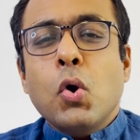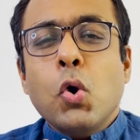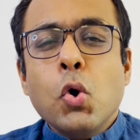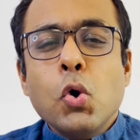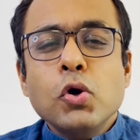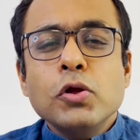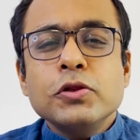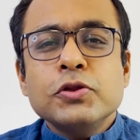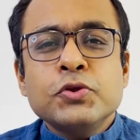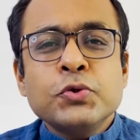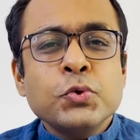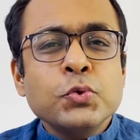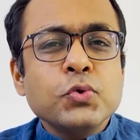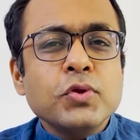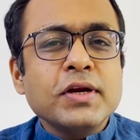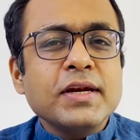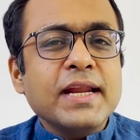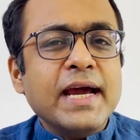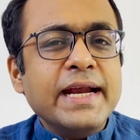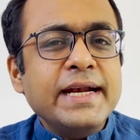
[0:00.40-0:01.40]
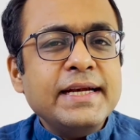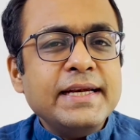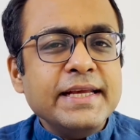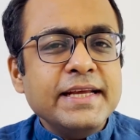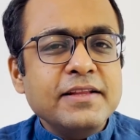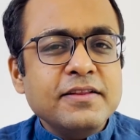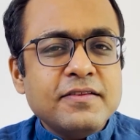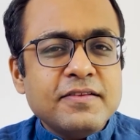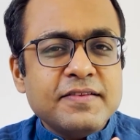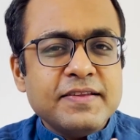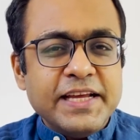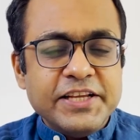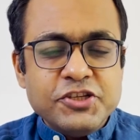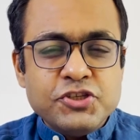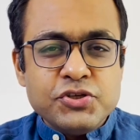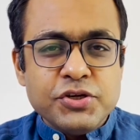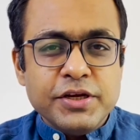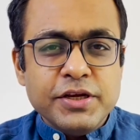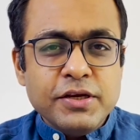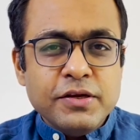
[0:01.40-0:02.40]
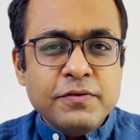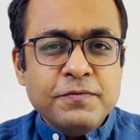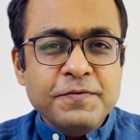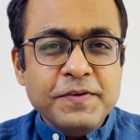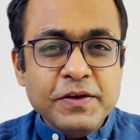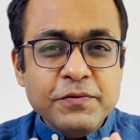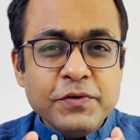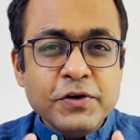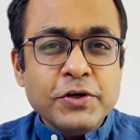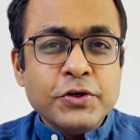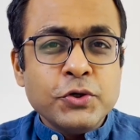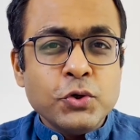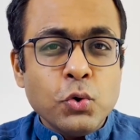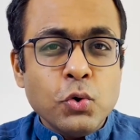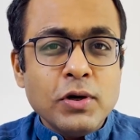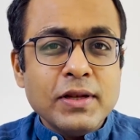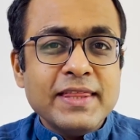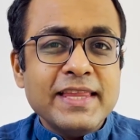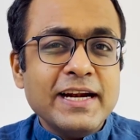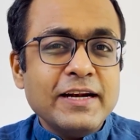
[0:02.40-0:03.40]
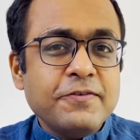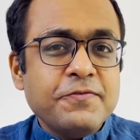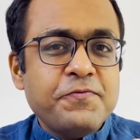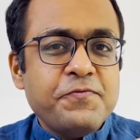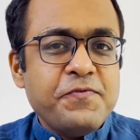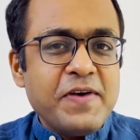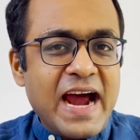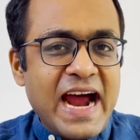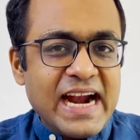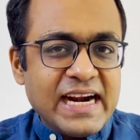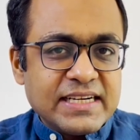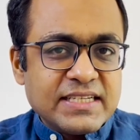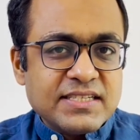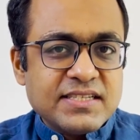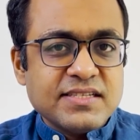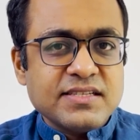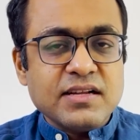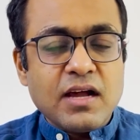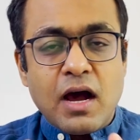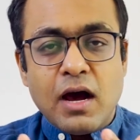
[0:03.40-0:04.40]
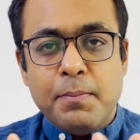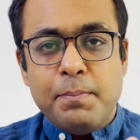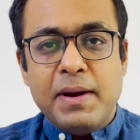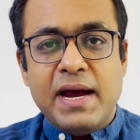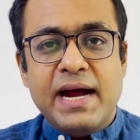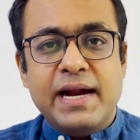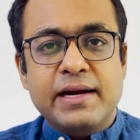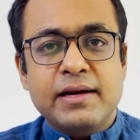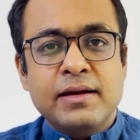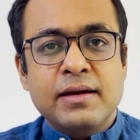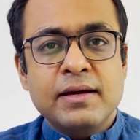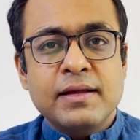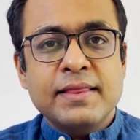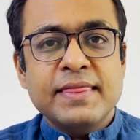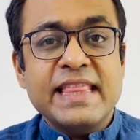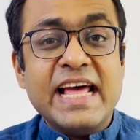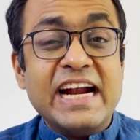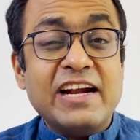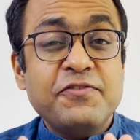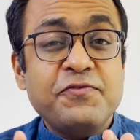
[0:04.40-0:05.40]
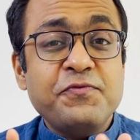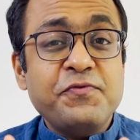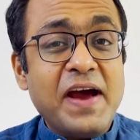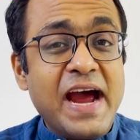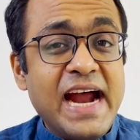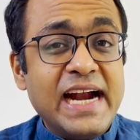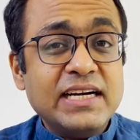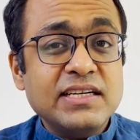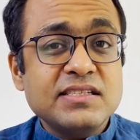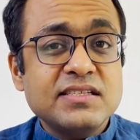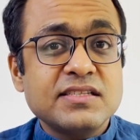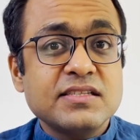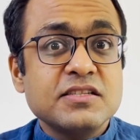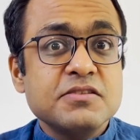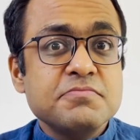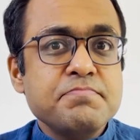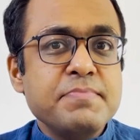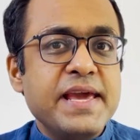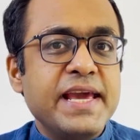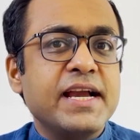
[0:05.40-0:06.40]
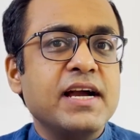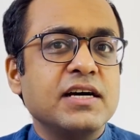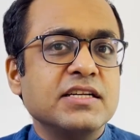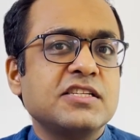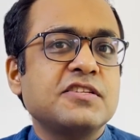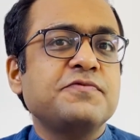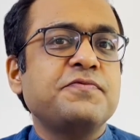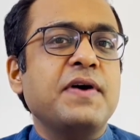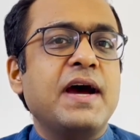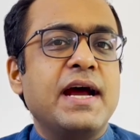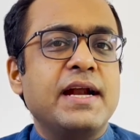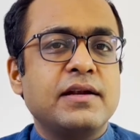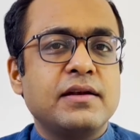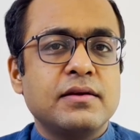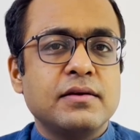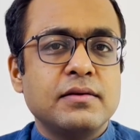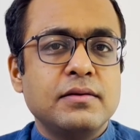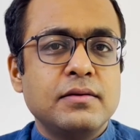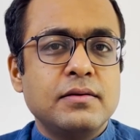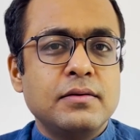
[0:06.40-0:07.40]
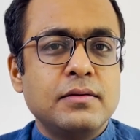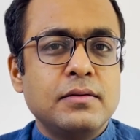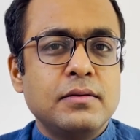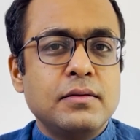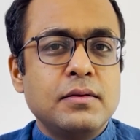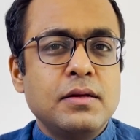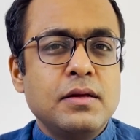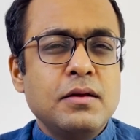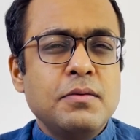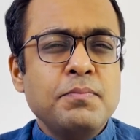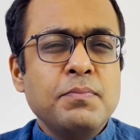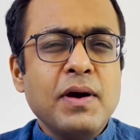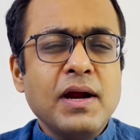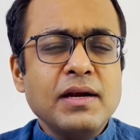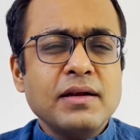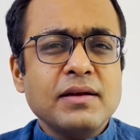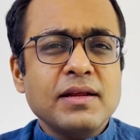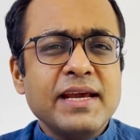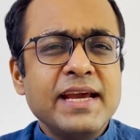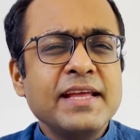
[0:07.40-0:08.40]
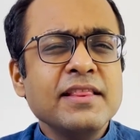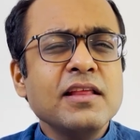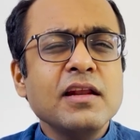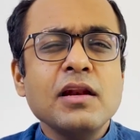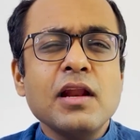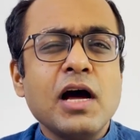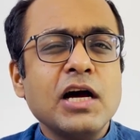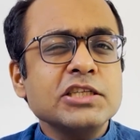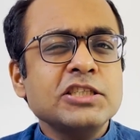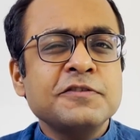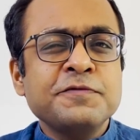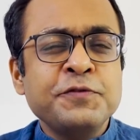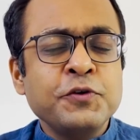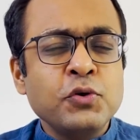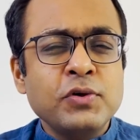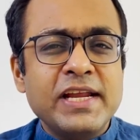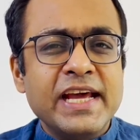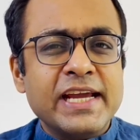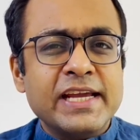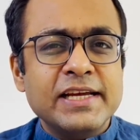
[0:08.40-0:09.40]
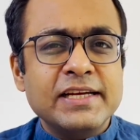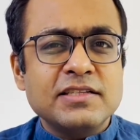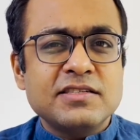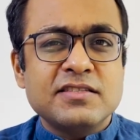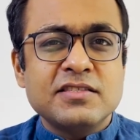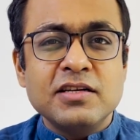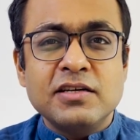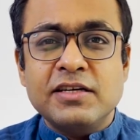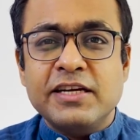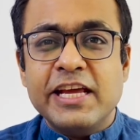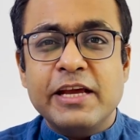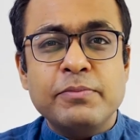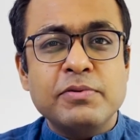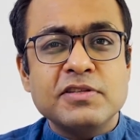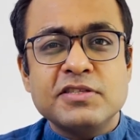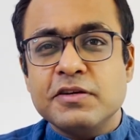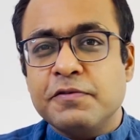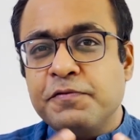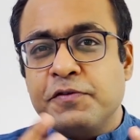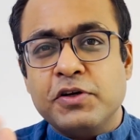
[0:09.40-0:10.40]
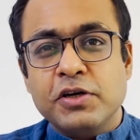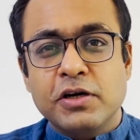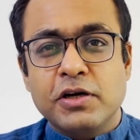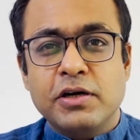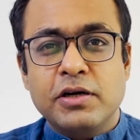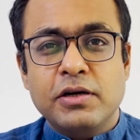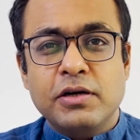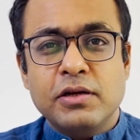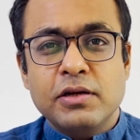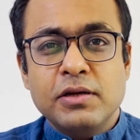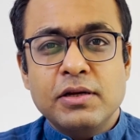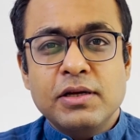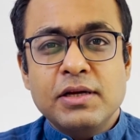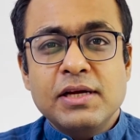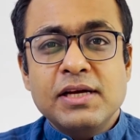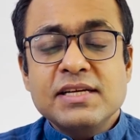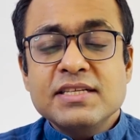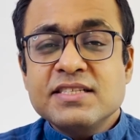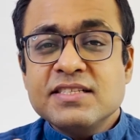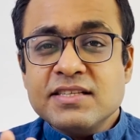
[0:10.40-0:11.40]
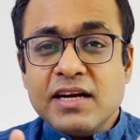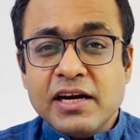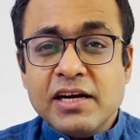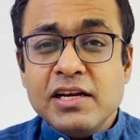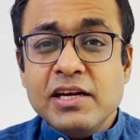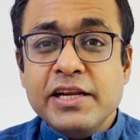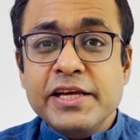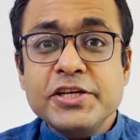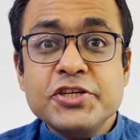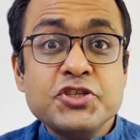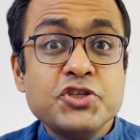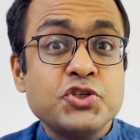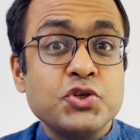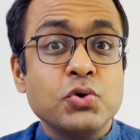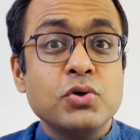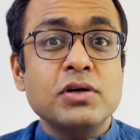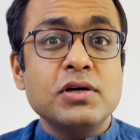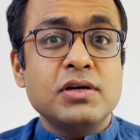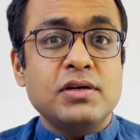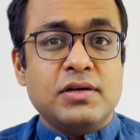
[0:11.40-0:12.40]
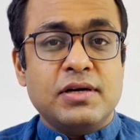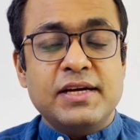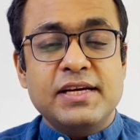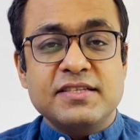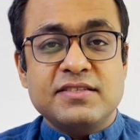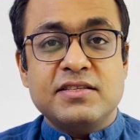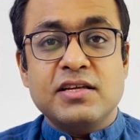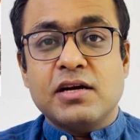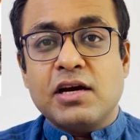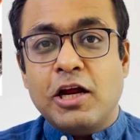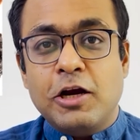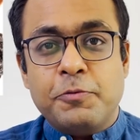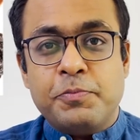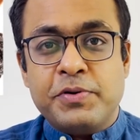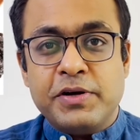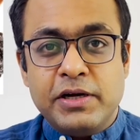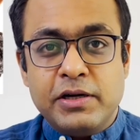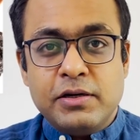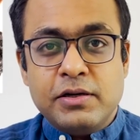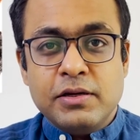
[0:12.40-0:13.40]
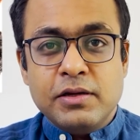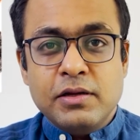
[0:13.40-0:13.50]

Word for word: all through the 19th century, we were told that fats are bad, that fats make us fat. But in the last few decades, the tables have turned. Suddenly, sugar is the culprit.